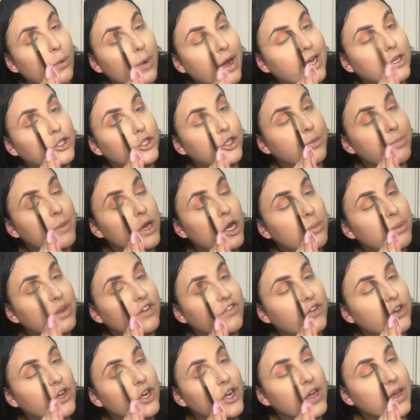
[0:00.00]
away to
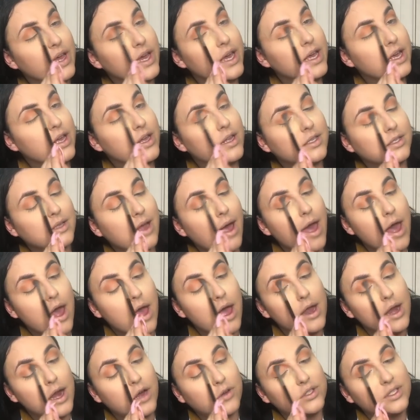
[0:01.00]
Melbourne for New Year's
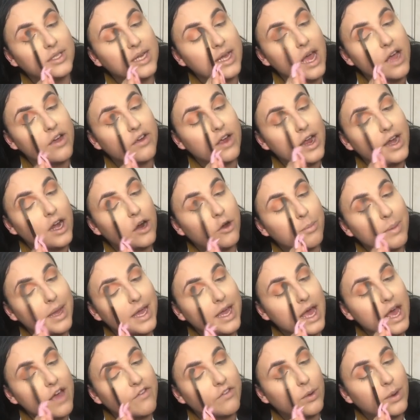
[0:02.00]
and I'll
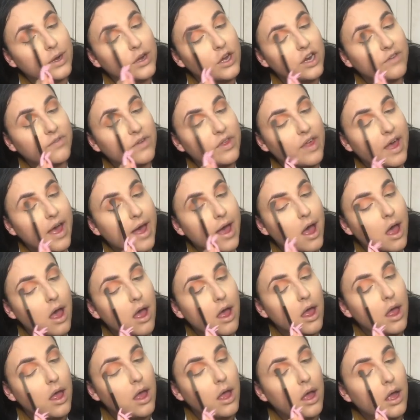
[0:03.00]
meet everyone over
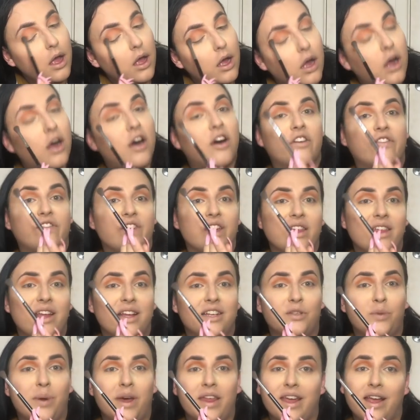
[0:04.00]
there. Ovi,
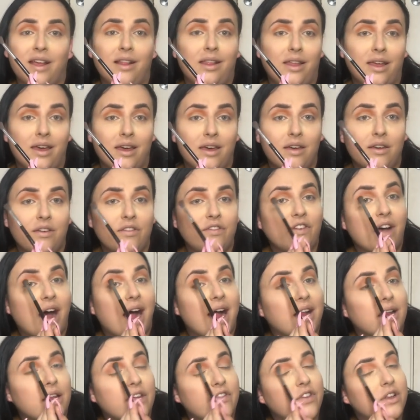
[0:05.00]
that's where they live.
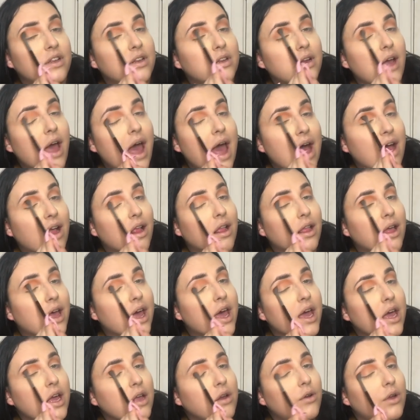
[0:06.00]
I live in
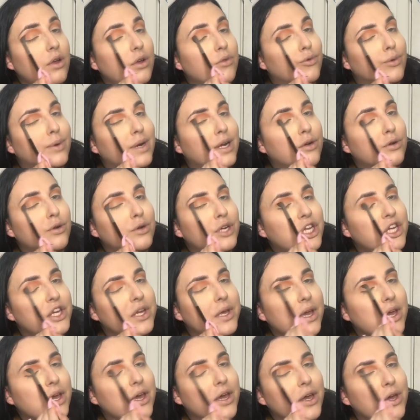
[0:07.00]
Adelaide. Real
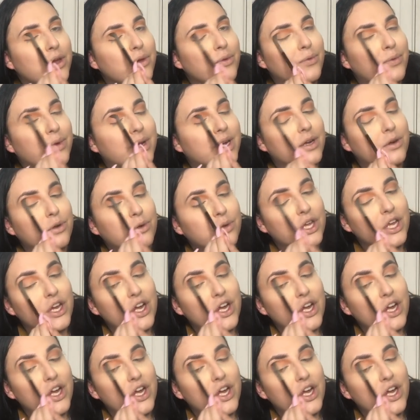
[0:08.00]
cute, real,